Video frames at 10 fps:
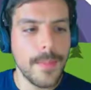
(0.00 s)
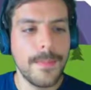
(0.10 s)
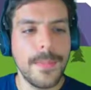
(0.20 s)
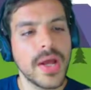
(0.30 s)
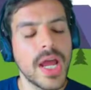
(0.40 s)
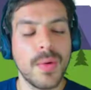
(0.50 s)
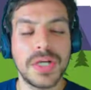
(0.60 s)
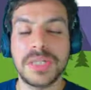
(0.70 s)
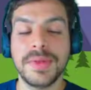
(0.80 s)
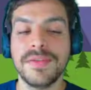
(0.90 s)
But I want
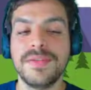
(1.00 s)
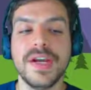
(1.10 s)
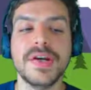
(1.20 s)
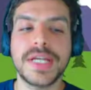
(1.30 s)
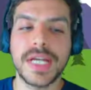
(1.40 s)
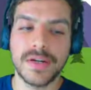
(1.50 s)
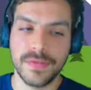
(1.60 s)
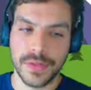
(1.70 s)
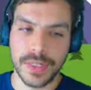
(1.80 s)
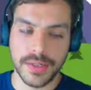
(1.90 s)
you to be very
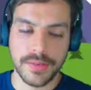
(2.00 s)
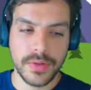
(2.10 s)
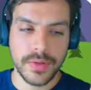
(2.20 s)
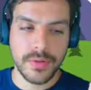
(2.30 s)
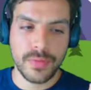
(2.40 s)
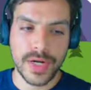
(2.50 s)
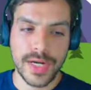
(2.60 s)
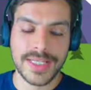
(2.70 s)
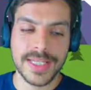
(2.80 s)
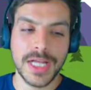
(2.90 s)
careful here, right?
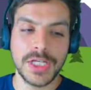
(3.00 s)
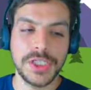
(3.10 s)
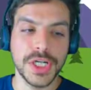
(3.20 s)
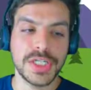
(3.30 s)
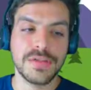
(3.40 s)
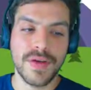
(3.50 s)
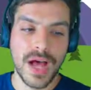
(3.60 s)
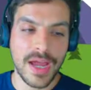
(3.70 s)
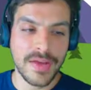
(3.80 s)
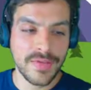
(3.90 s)
It's not just
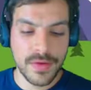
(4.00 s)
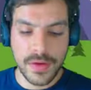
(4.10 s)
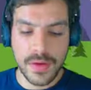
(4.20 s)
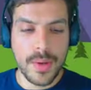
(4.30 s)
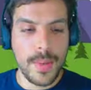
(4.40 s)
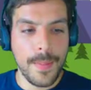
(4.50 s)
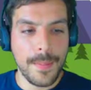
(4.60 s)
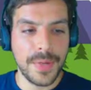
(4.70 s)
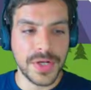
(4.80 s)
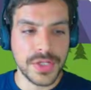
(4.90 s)
5,
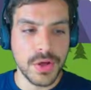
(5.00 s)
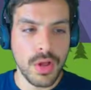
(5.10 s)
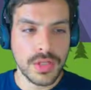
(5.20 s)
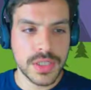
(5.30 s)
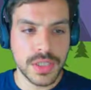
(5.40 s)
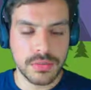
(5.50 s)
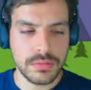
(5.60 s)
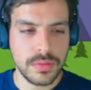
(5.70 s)
but it's also,